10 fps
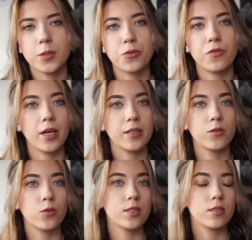
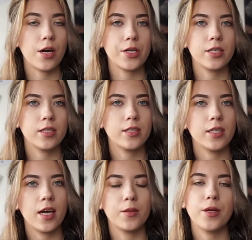provided when starting
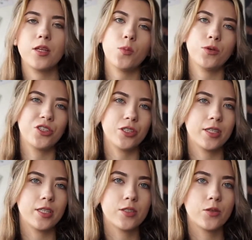and many
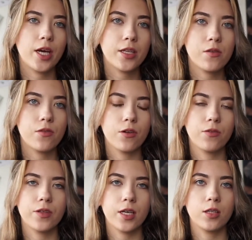opportunities to get
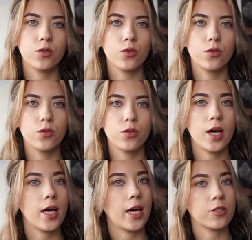involved into
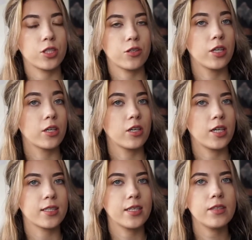extracurricular
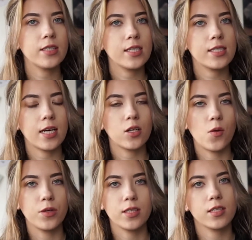activities and
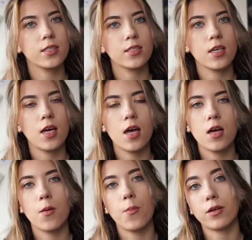committees.
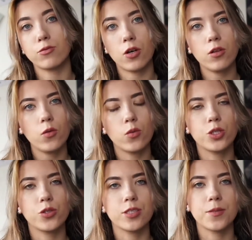My role,
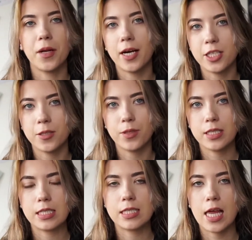which was supply chain
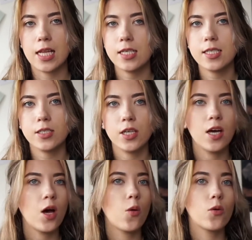business analyst,
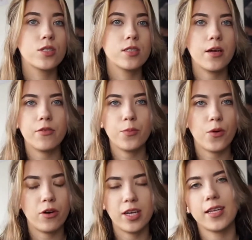was never
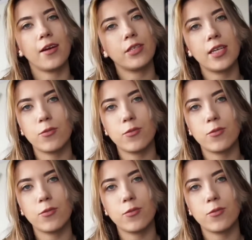boring and every day